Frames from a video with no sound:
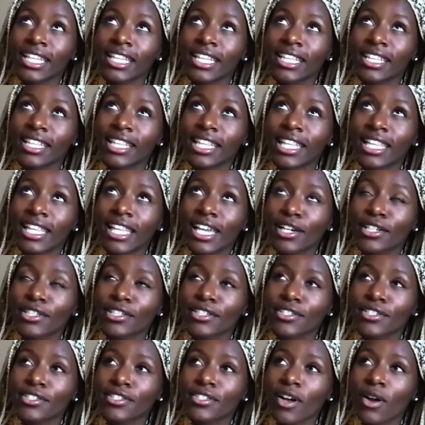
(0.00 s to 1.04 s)
and they're
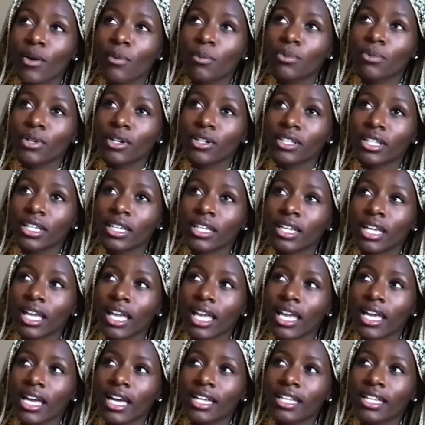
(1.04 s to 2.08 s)
just so brilliant.
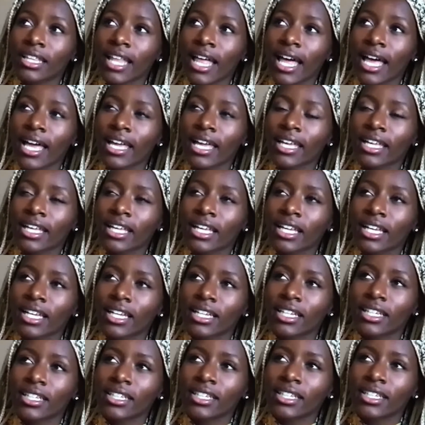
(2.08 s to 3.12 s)
And like,
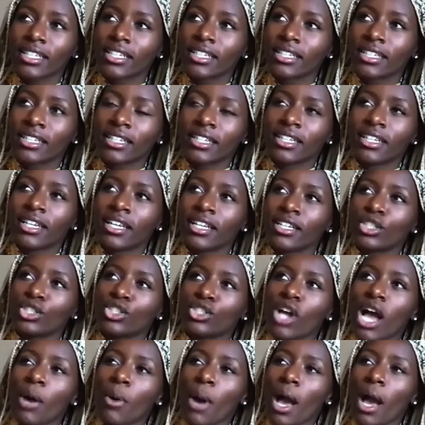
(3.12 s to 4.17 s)
you
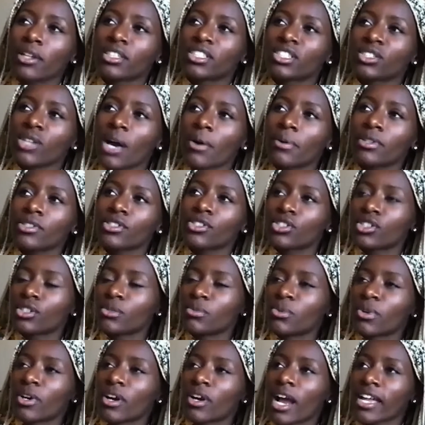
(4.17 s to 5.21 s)
know, I want to shoot
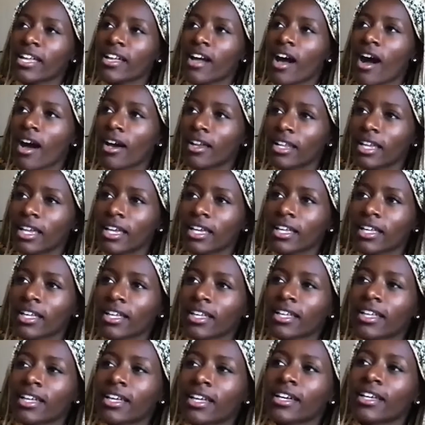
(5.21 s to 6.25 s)
more iconic.
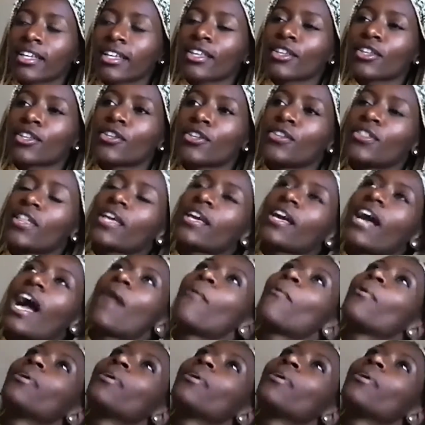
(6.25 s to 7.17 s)
Like I want